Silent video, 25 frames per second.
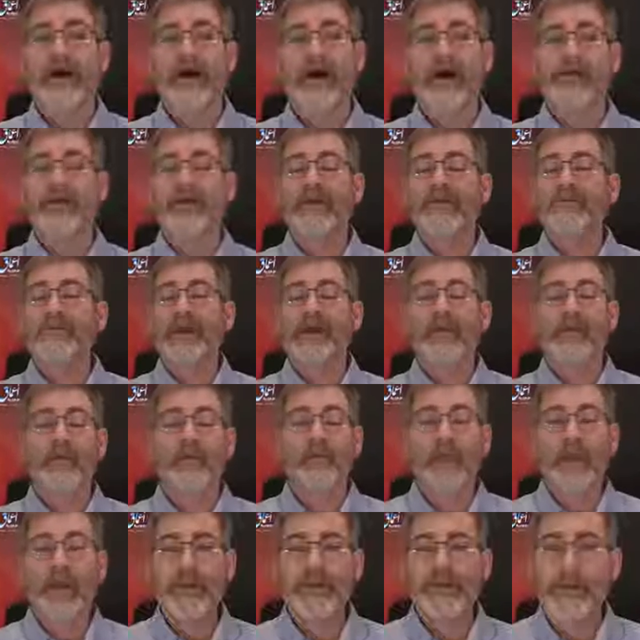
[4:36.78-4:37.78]
They take
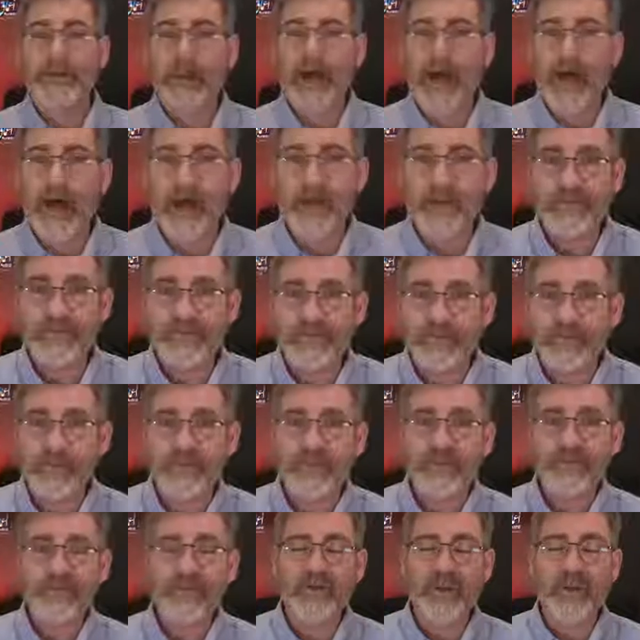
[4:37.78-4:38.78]
women
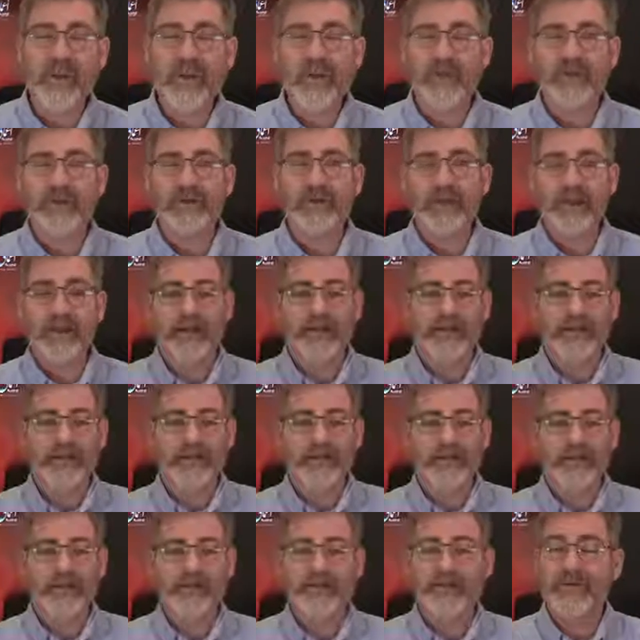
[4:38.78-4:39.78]
hostages and
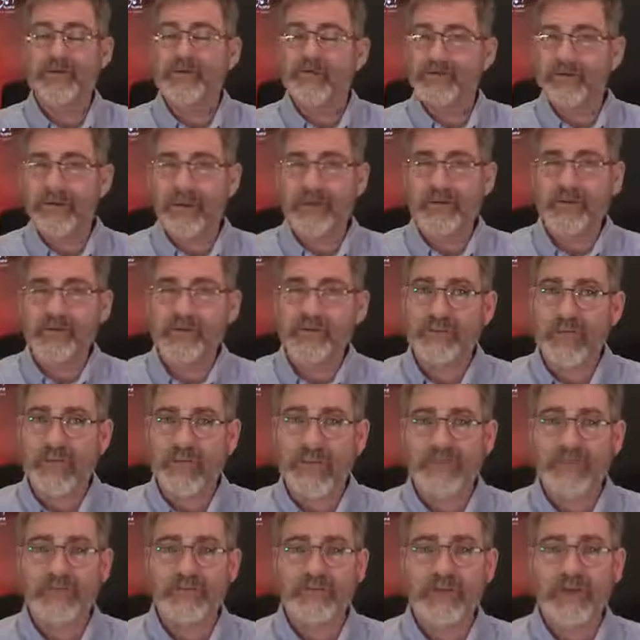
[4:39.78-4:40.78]
use them as sex
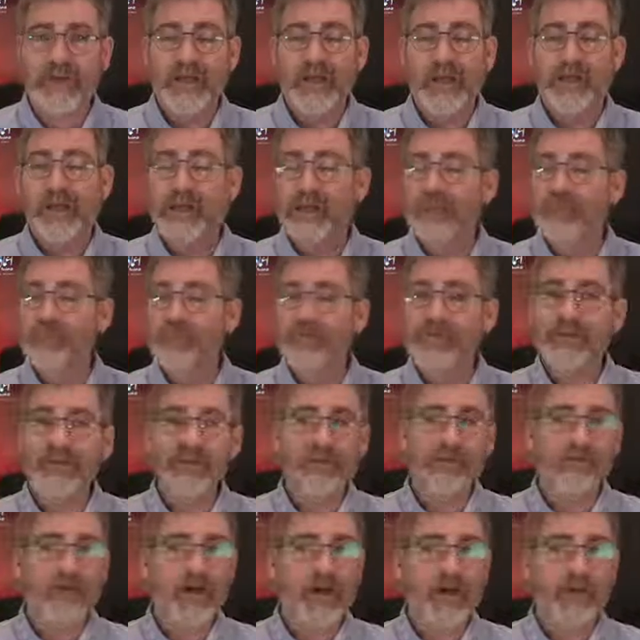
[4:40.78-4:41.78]
slaves. And when
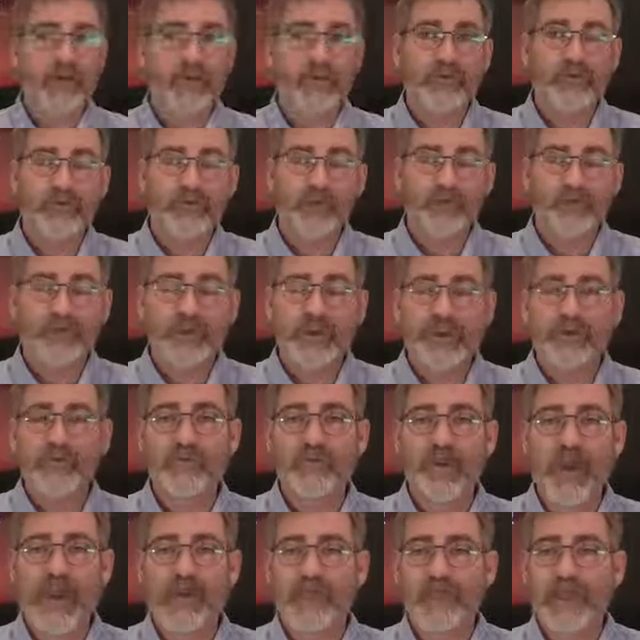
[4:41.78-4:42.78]
this phosphorus is being
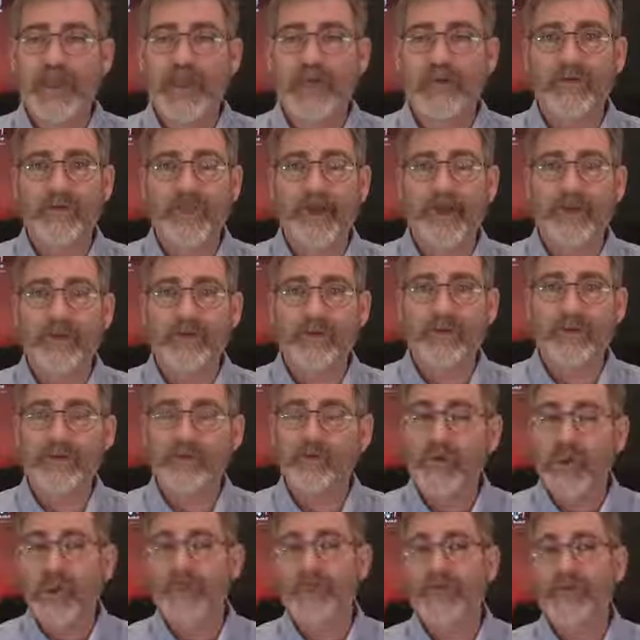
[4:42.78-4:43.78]
dropped down like this,
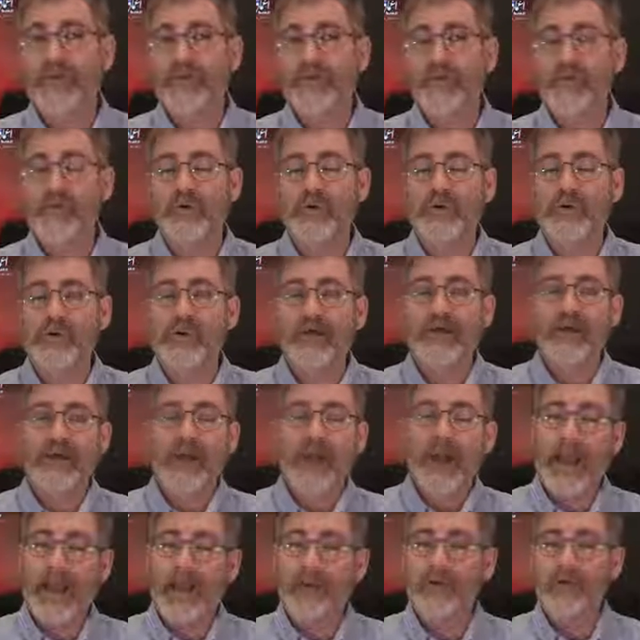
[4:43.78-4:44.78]
rather than doing
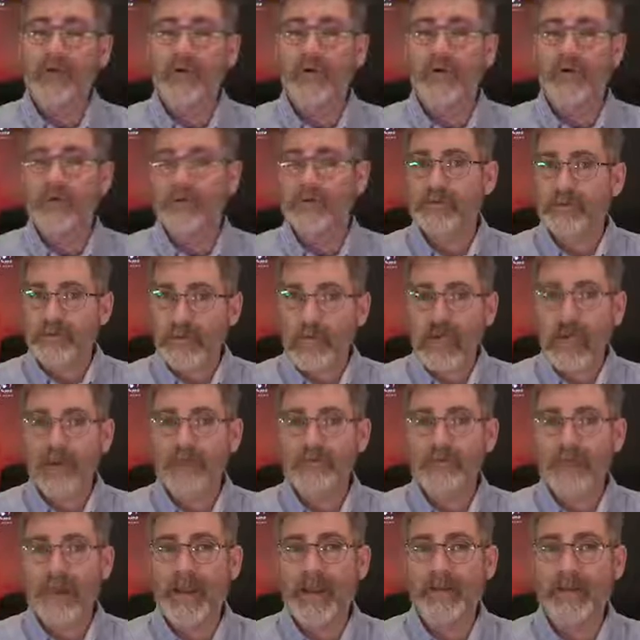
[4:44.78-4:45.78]
actual
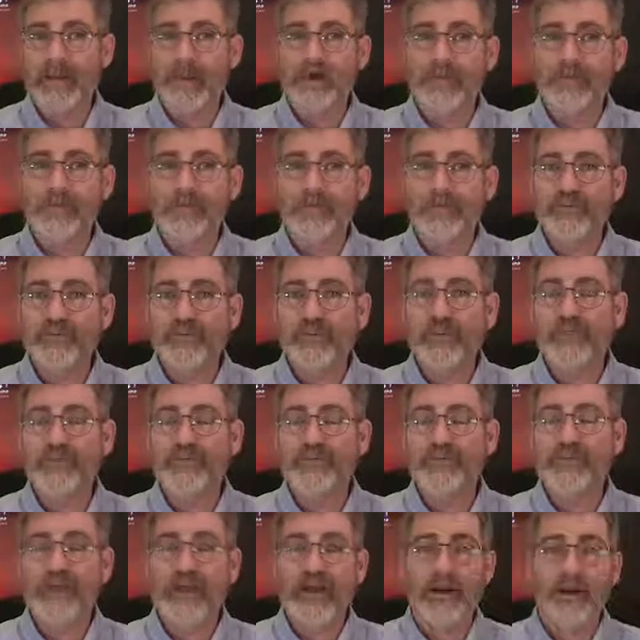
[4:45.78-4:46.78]
combat on the streets
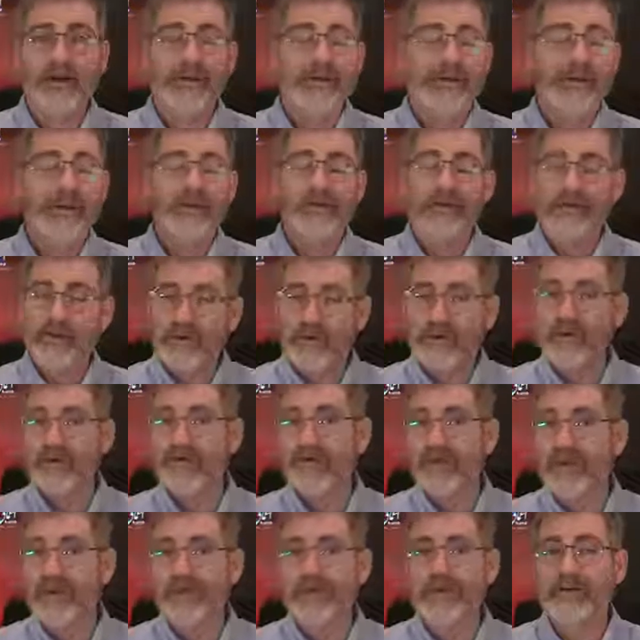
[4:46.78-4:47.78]
there, you're
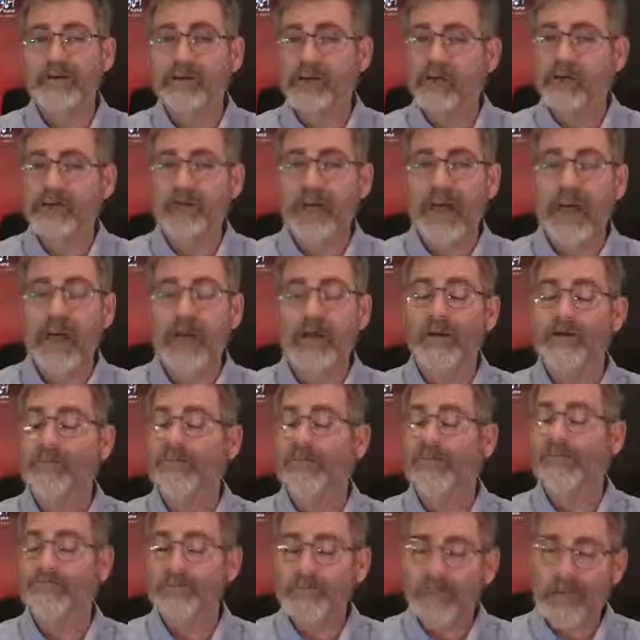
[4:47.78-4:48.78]
killing, no doubt,
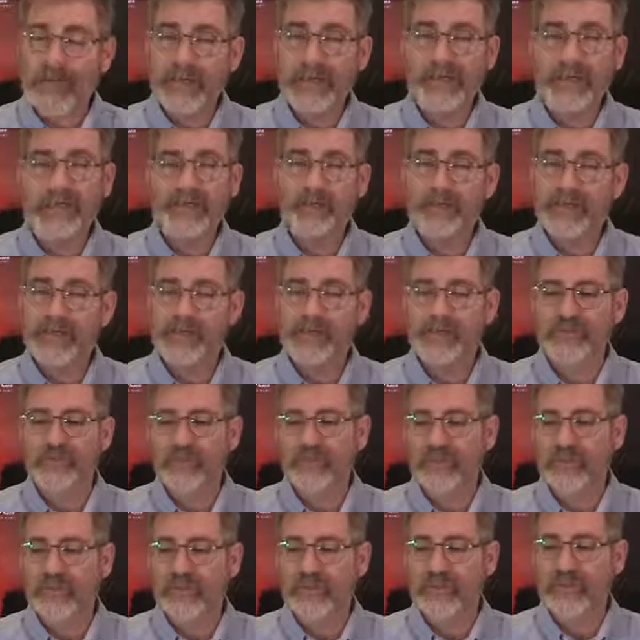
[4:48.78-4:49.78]
many, many
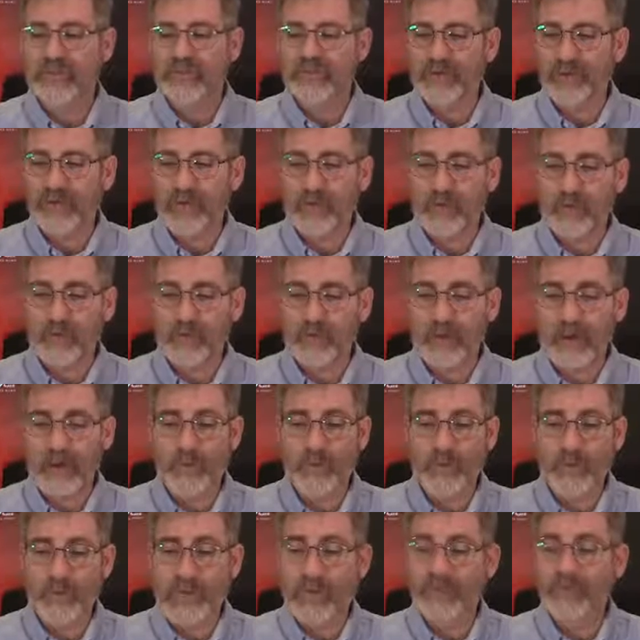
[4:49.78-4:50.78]
civilians along the way.
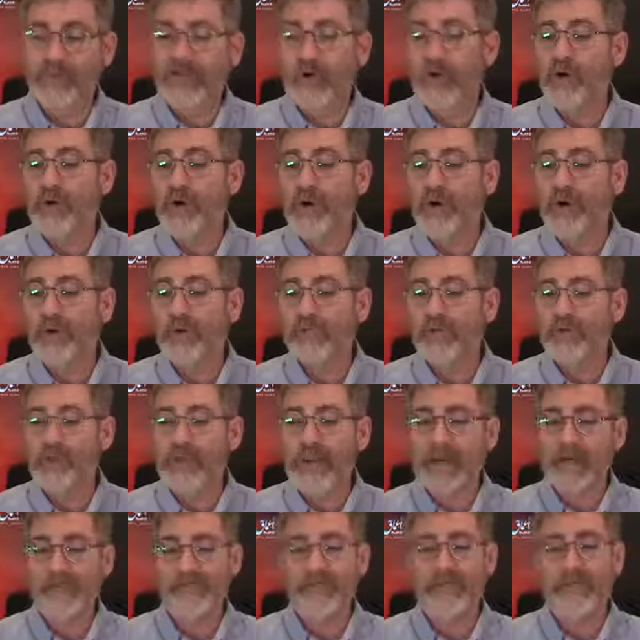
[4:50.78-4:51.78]
We have no
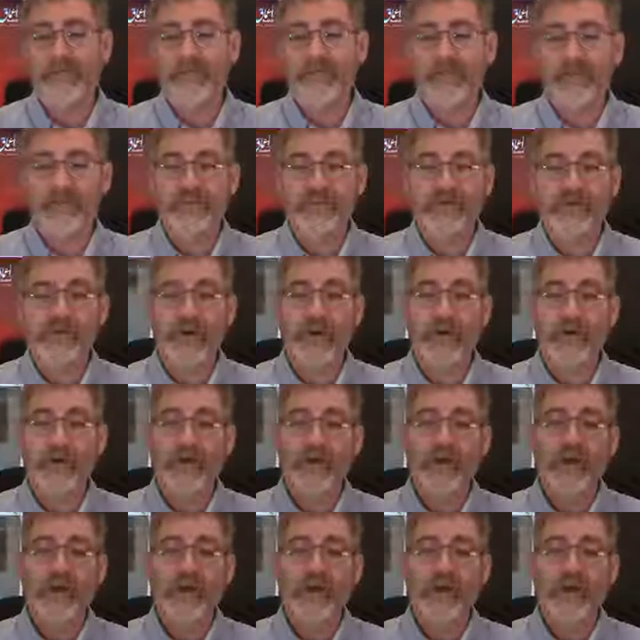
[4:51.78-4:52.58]
confirmation of this, though,